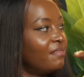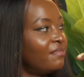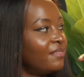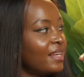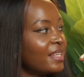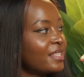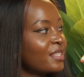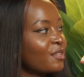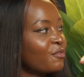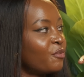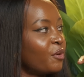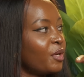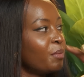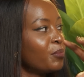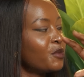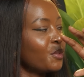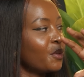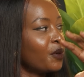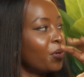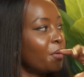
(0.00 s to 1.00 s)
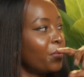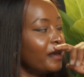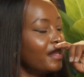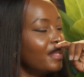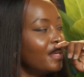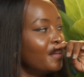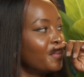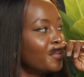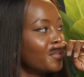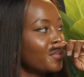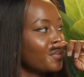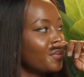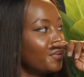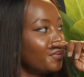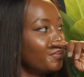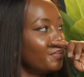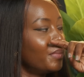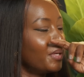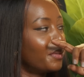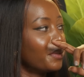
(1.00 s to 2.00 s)
flask for him to go with them to school
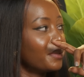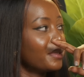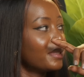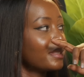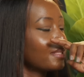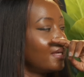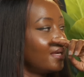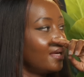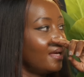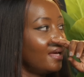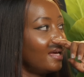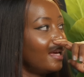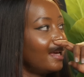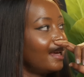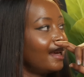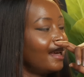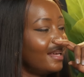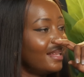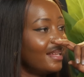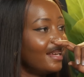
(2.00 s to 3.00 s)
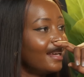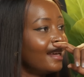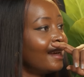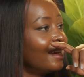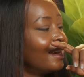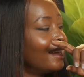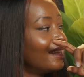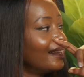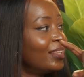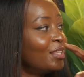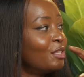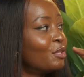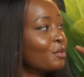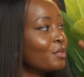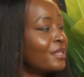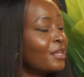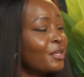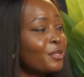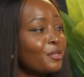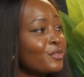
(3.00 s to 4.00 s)
because he can't, he can't do it.
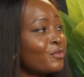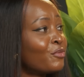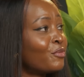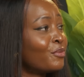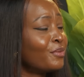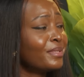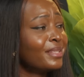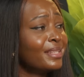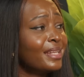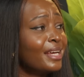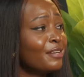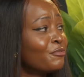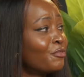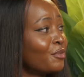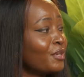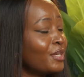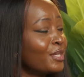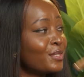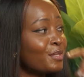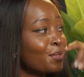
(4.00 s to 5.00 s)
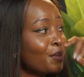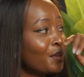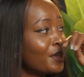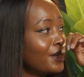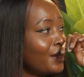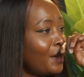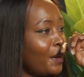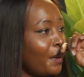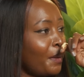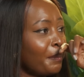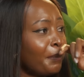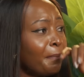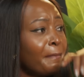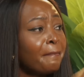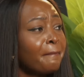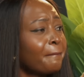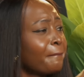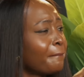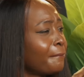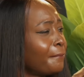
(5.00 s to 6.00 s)
Those, those, that food he can't the food at
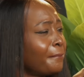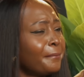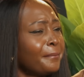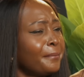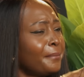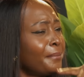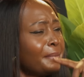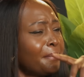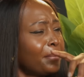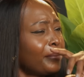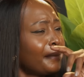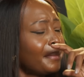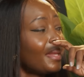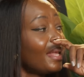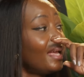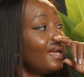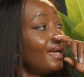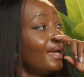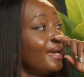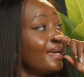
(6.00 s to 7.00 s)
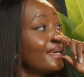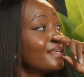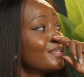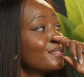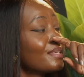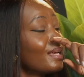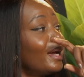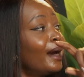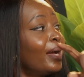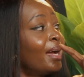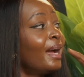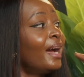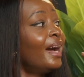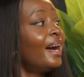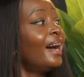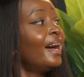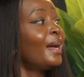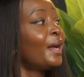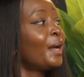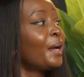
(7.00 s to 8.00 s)
school is but you, See, you can't live in DK's house and
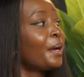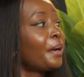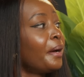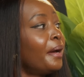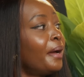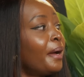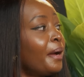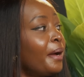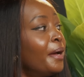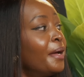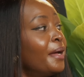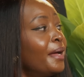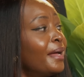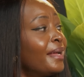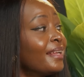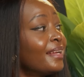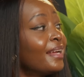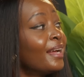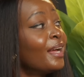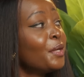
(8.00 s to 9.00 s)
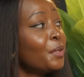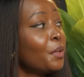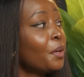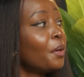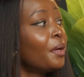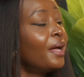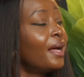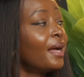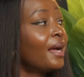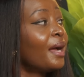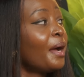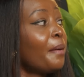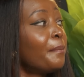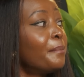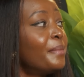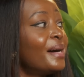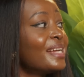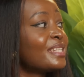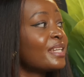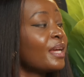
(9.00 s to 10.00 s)
you're feeling kawab. And you eat anywhere else
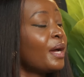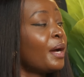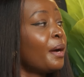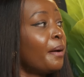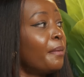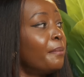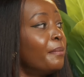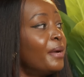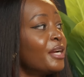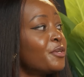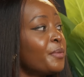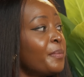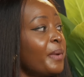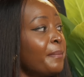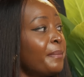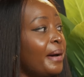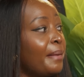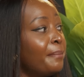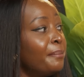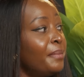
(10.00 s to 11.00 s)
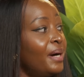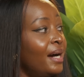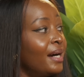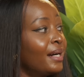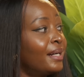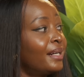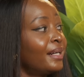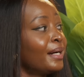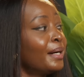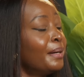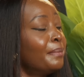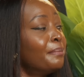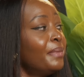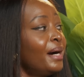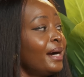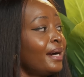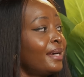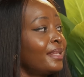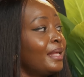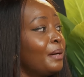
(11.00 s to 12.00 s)
but, like, but remember, Mark
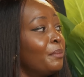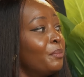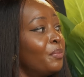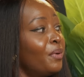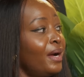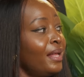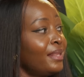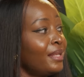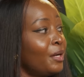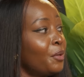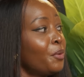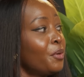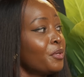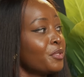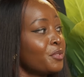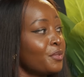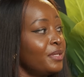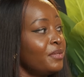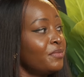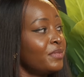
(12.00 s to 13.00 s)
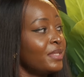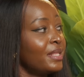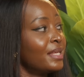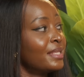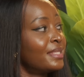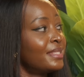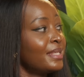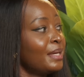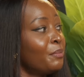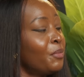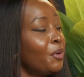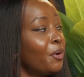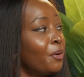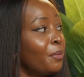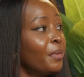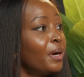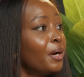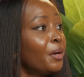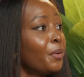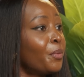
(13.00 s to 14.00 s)
Mark the brother who also lives in the same
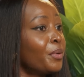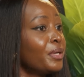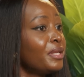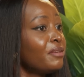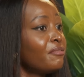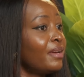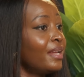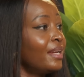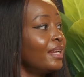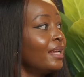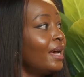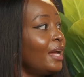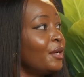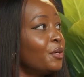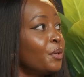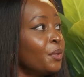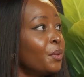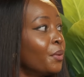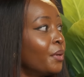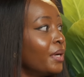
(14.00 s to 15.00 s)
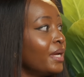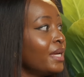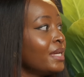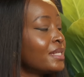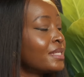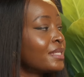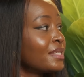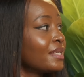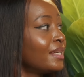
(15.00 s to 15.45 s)
home would even I don't know eat